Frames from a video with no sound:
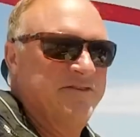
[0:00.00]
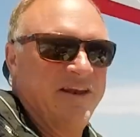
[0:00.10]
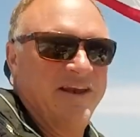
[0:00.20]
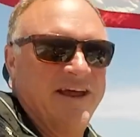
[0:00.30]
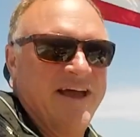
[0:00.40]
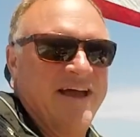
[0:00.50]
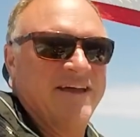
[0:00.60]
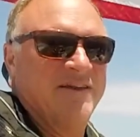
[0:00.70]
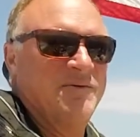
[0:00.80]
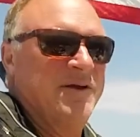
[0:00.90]
sunny day,
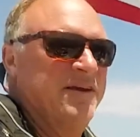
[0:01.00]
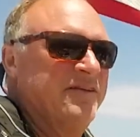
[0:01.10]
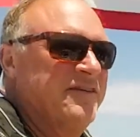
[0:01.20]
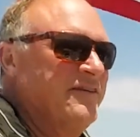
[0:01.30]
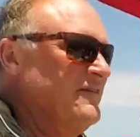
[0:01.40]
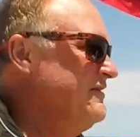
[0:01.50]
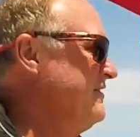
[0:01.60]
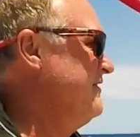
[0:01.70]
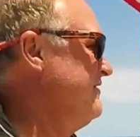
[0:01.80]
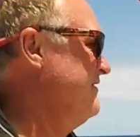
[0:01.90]
and the wind is consistent.